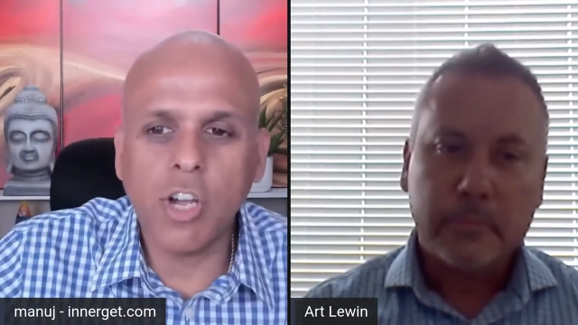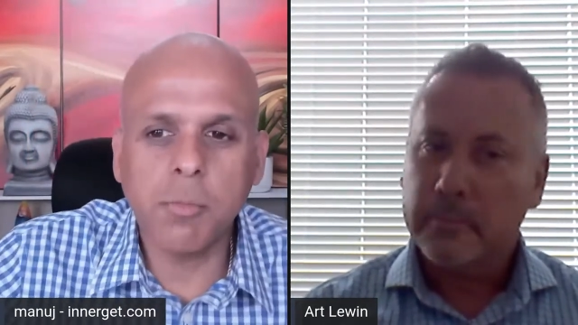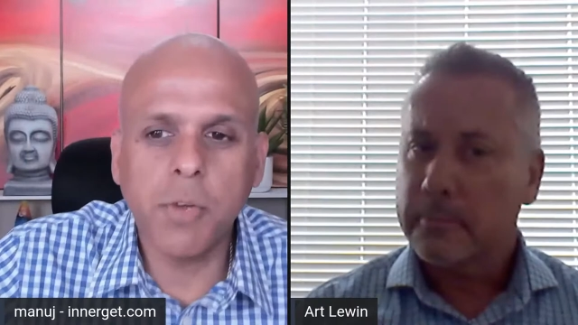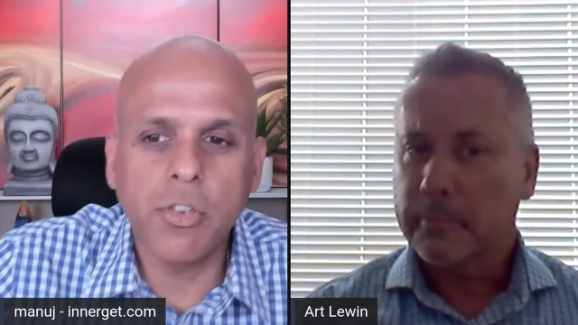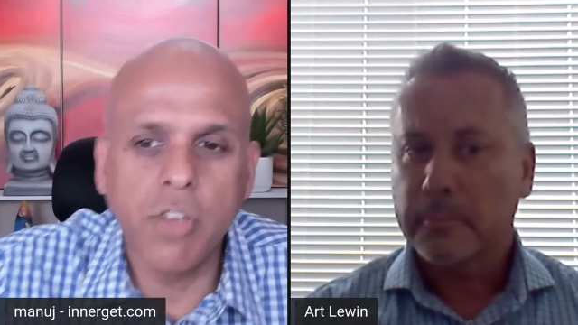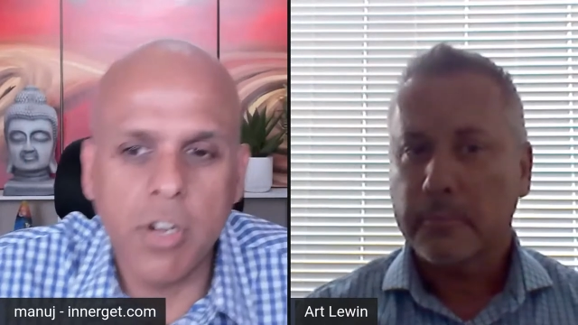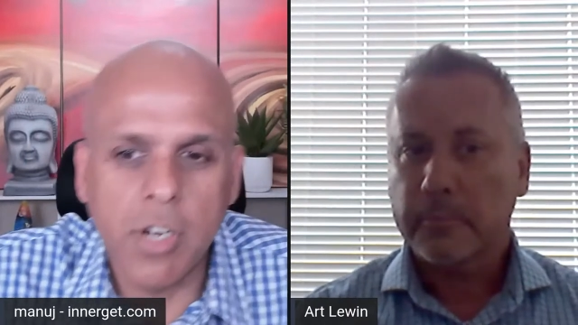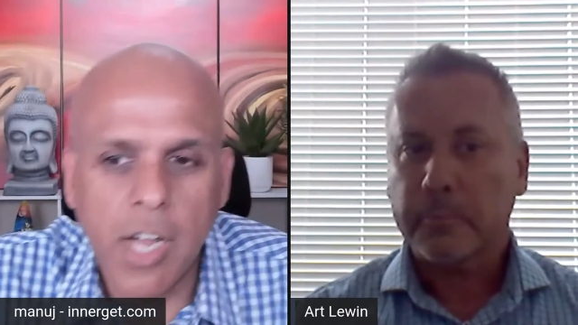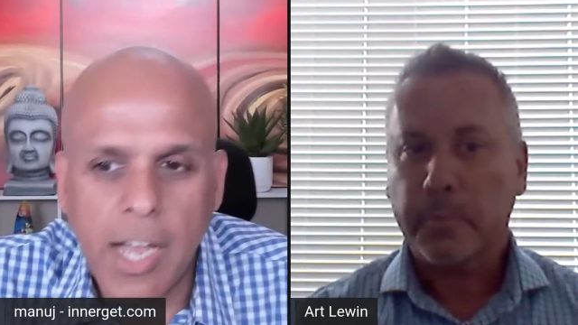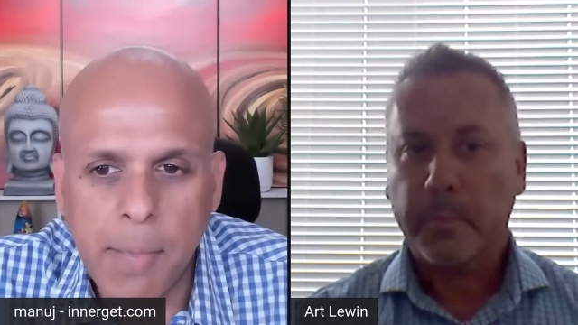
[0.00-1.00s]
Speaker 1: talk about your
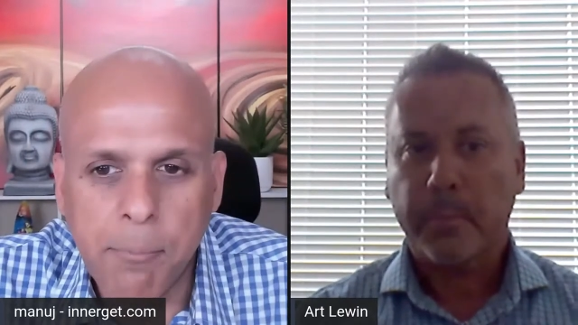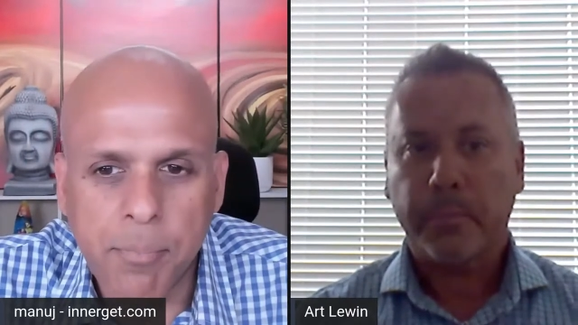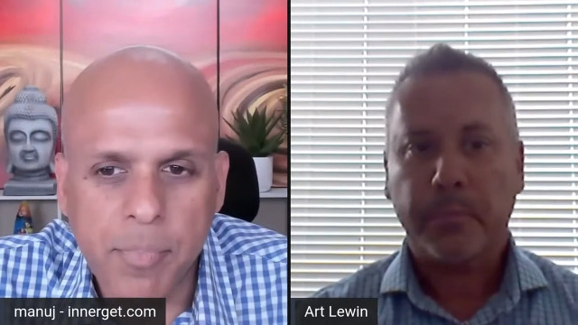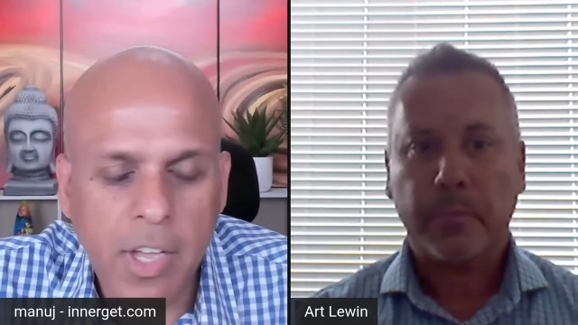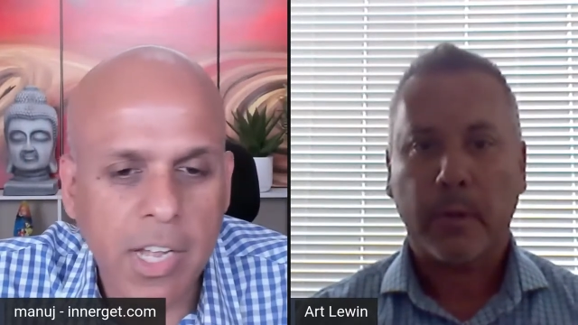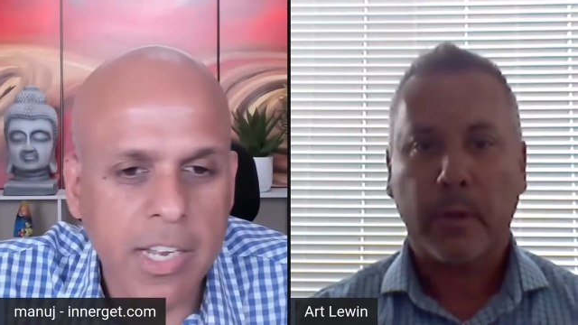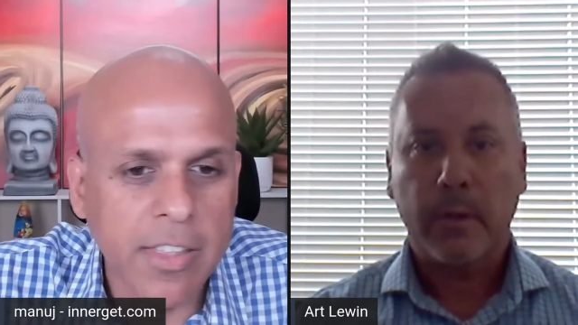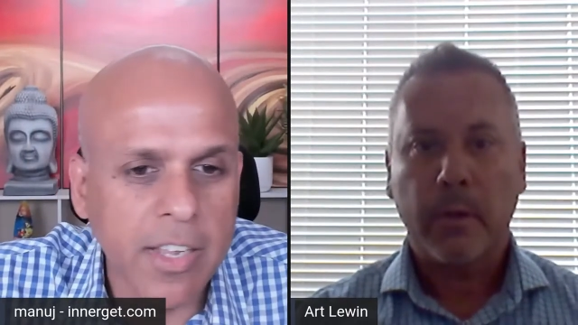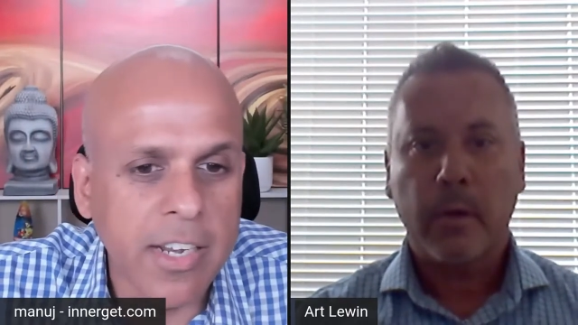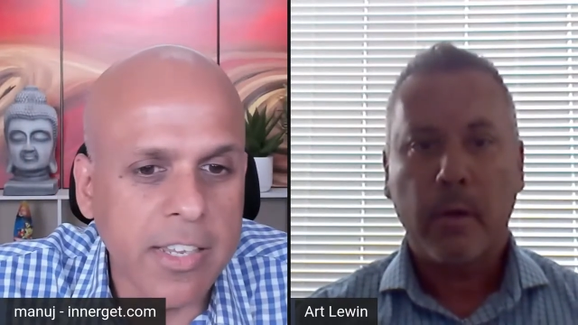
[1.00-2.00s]
um, uh,
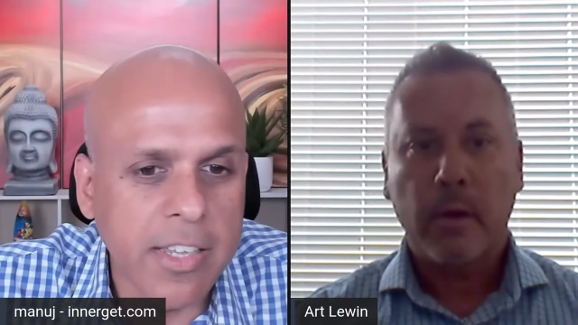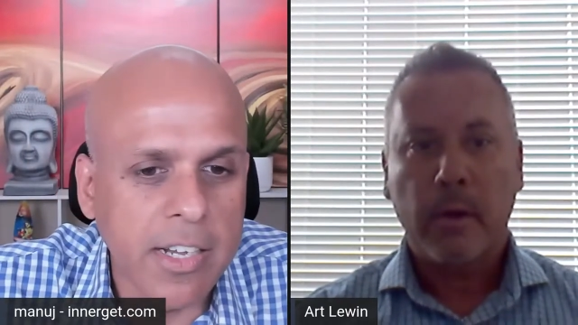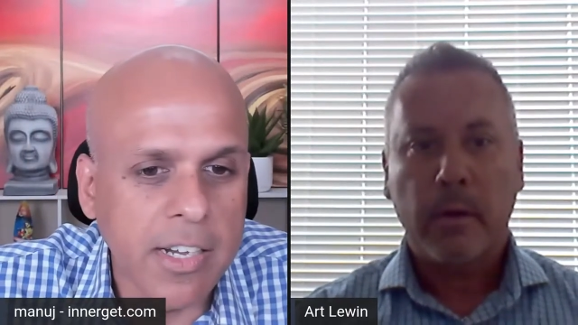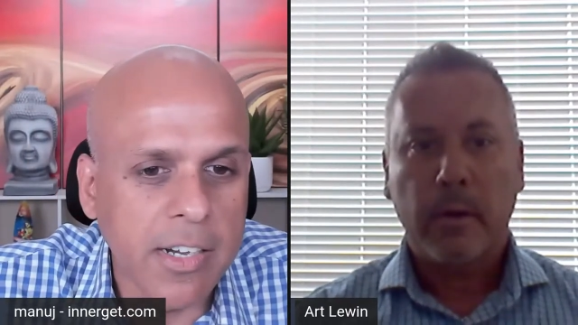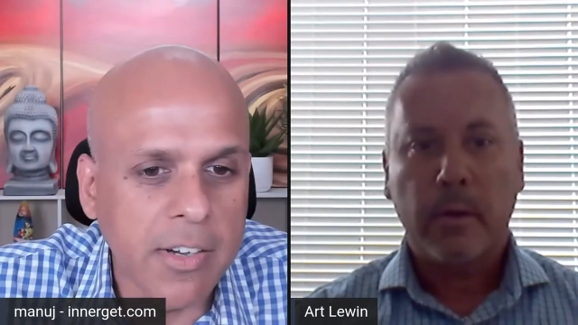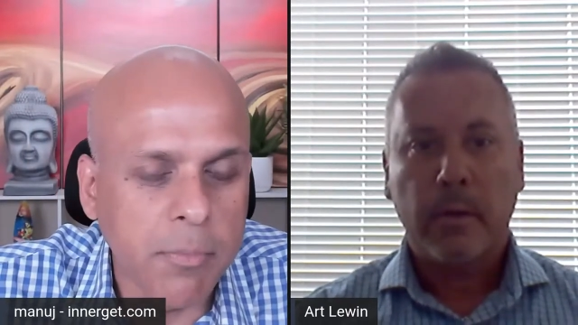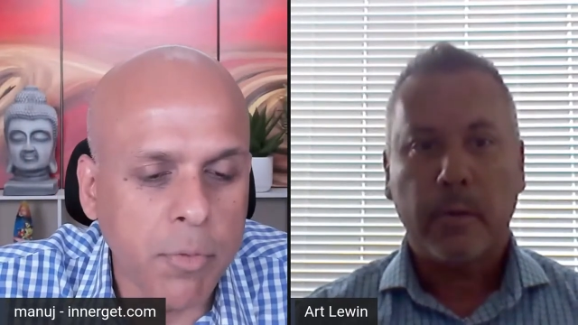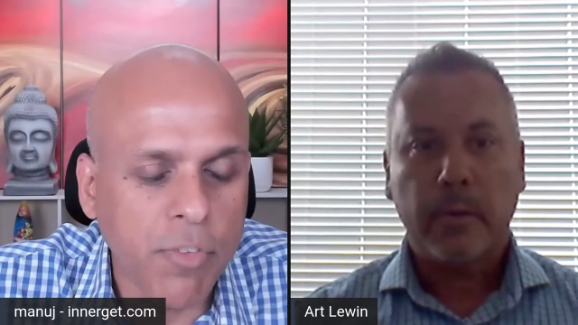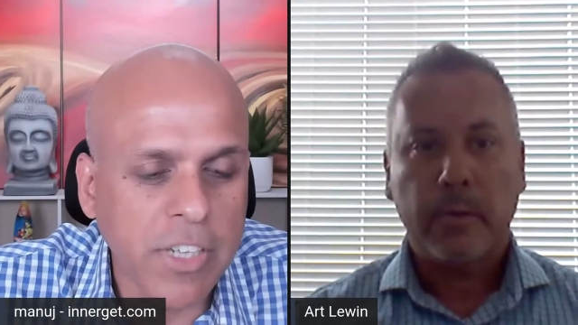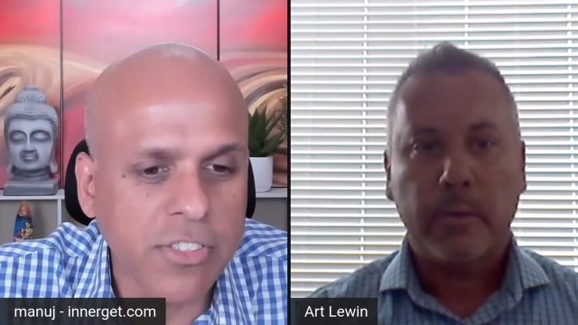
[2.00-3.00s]
the the
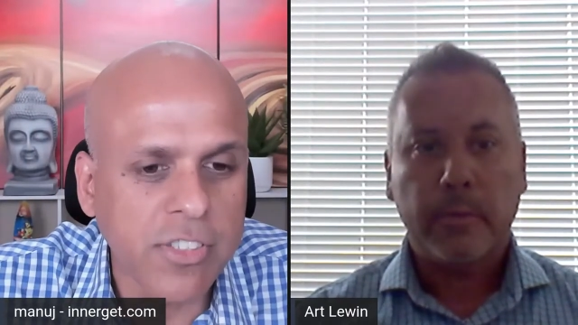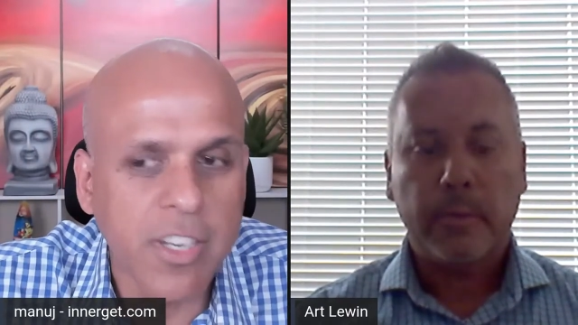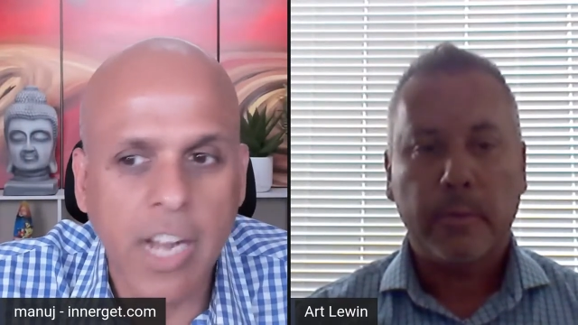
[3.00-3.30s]
professional